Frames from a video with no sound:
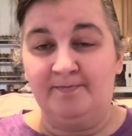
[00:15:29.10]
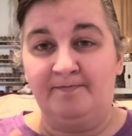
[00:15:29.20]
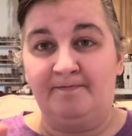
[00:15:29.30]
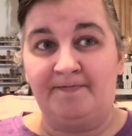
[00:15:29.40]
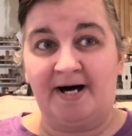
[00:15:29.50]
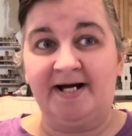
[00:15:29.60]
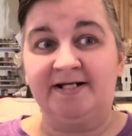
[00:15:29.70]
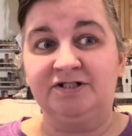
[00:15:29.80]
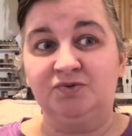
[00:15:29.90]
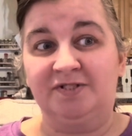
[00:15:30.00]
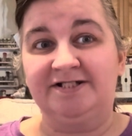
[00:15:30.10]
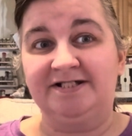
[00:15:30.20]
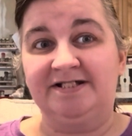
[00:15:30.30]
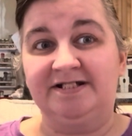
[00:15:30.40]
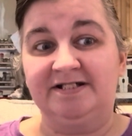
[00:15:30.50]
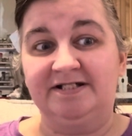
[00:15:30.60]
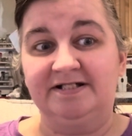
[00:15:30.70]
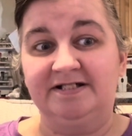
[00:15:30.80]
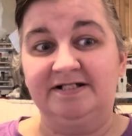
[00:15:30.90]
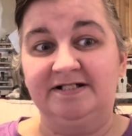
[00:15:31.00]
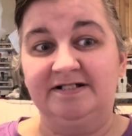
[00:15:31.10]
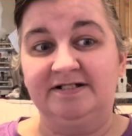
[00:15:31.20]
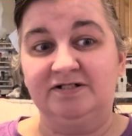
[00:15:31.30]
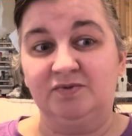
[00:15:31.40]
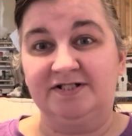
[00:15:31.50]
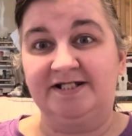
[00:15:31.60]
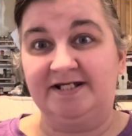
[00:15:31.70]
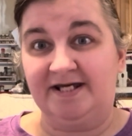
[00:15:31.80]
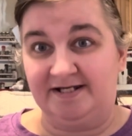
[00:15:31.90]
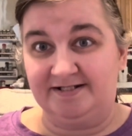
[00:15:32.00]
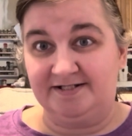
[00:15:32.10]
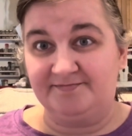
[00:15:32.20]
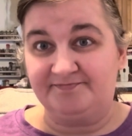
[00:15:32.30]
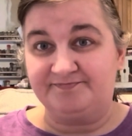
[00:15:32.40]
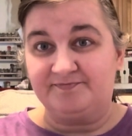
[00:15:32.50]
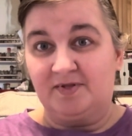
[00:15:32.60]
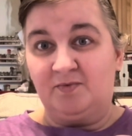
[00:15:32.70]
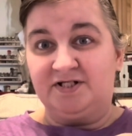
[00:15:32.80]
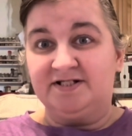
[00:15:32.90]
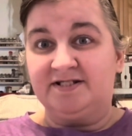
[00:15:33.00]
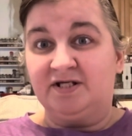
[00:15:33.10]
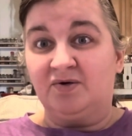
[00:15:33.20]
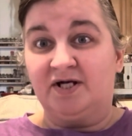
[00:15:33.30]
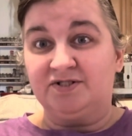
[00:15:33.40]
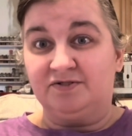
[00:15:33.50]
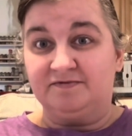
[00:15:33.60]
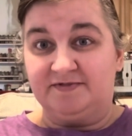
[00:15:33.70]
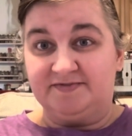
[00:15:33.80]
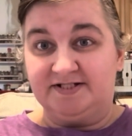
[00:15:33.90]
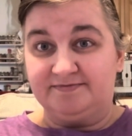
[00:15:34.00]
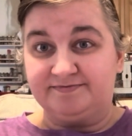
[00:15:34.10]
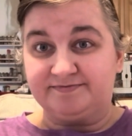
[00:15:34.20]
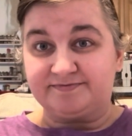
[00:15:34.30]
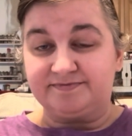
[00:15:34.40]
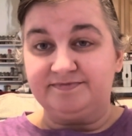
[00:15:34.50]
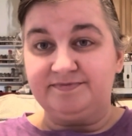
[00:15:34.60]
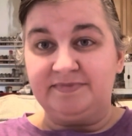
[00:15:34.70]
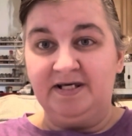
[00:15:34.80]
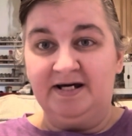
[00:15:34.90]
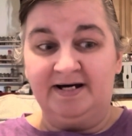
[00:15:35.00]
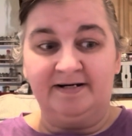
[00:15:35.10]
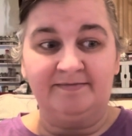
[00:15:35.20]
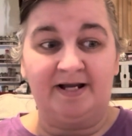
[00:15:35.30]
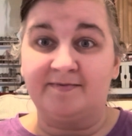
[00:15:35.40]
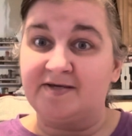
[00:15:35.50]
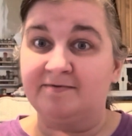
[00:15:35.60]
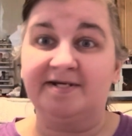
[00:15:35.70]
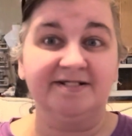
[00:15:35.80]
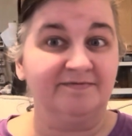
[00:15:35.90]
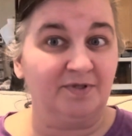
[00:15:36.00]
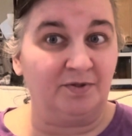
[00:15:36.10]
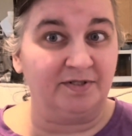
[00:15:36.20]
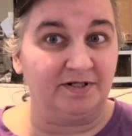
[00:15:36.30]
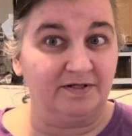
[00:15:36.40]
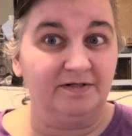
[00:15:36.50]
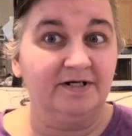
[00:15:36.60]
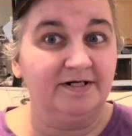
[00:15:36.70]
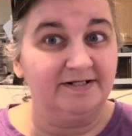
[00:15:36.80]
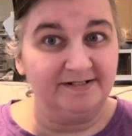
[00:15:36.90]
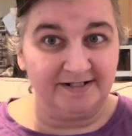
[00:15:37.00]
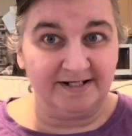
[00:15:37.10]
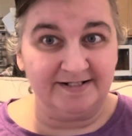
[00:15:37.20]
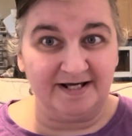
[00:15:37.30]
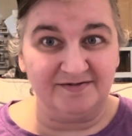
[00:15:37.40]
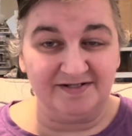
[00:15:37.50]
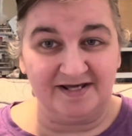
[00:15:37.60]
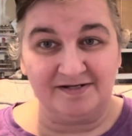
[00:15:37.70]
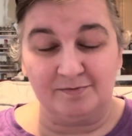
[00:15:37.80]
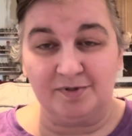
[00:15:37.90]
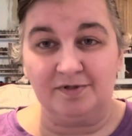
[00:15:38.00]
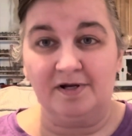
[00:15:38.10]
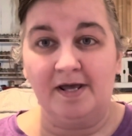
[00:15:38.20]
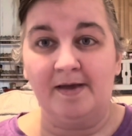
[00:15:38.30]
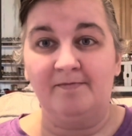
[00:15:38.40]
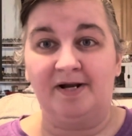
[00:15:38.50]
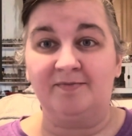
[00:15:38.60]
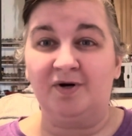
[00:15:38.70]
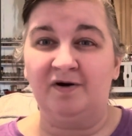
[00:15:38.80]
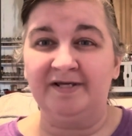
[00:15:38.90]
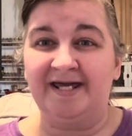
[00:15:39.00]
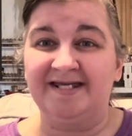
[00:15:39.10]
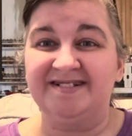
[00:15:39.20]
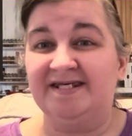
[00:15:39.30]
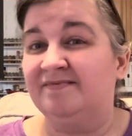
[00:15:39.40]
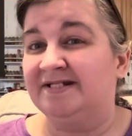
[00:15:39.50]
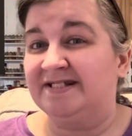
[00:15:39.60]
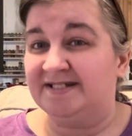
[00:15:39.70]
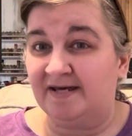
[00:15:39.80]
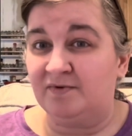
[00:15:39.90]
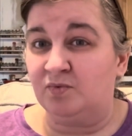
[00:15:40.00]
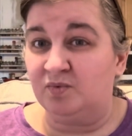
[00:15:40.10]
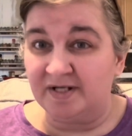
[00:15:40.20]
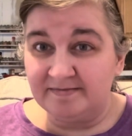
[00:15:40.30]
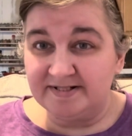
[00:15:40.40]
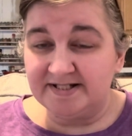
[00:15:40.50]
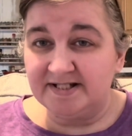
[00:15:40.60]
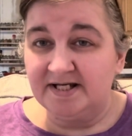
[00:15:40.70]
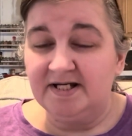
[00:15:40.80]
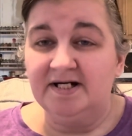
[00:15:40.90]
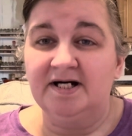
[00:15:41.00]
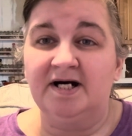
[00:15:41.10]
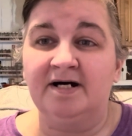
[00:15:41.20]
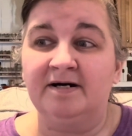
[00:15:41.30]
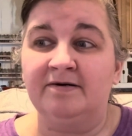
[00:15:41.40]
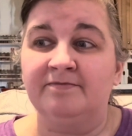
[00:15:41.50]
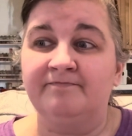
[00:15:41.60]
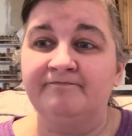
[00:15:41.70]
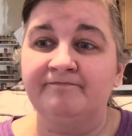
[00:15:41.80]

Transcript: by 2028, which is the year I turn 50. And I'm giving myself a whole year to get down to that number. But I'm currently at 77 whips. And